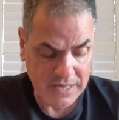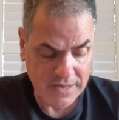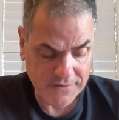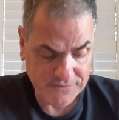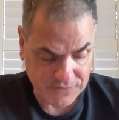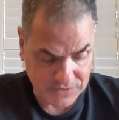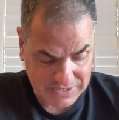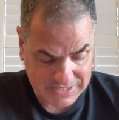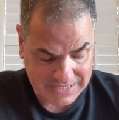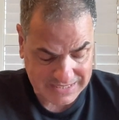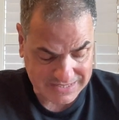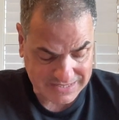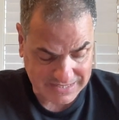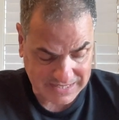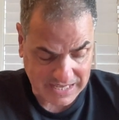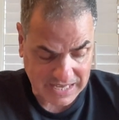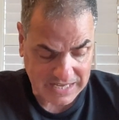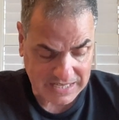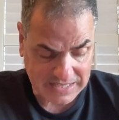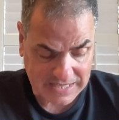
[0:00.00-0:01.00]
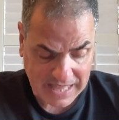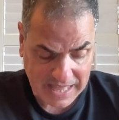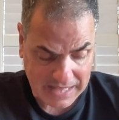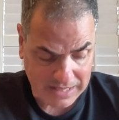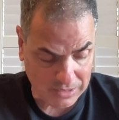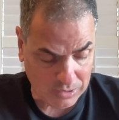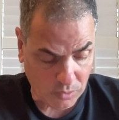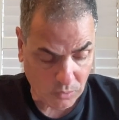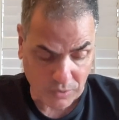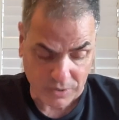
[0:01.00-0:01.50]
for this thing
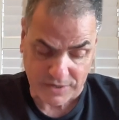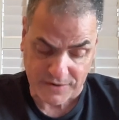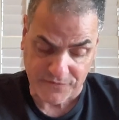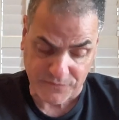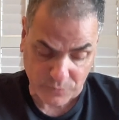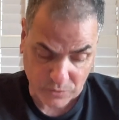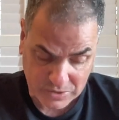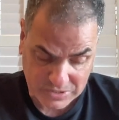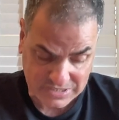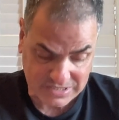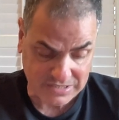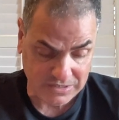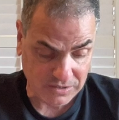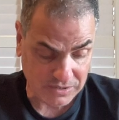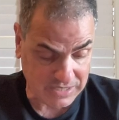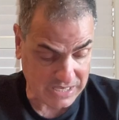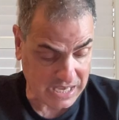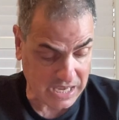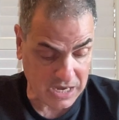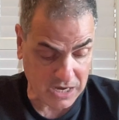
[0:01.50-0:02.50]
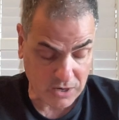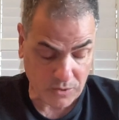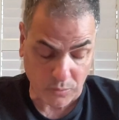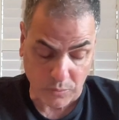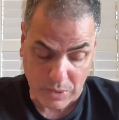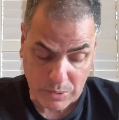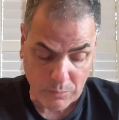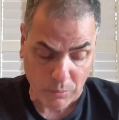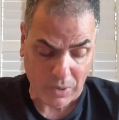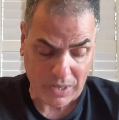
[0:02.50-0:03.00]
that, Lord, if we're still here,
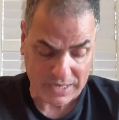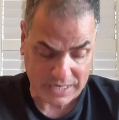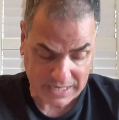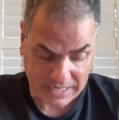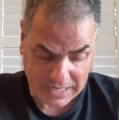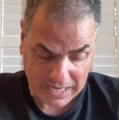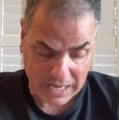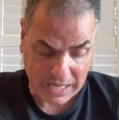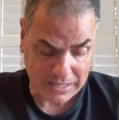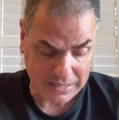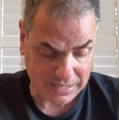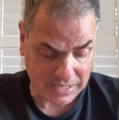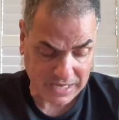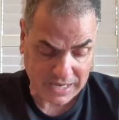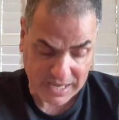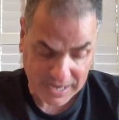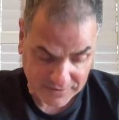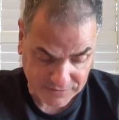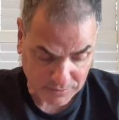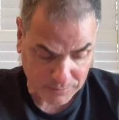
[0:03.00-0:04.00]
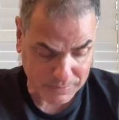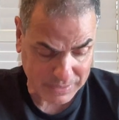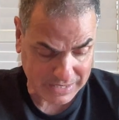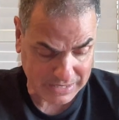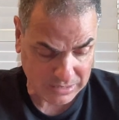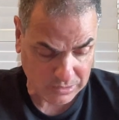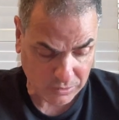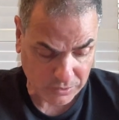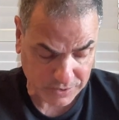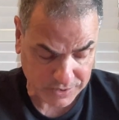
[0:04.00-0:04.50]
we want a godly
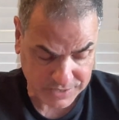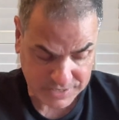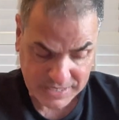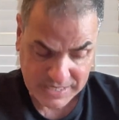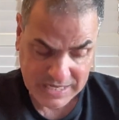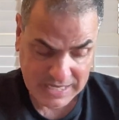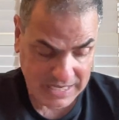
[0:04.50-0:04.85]
government, Lord.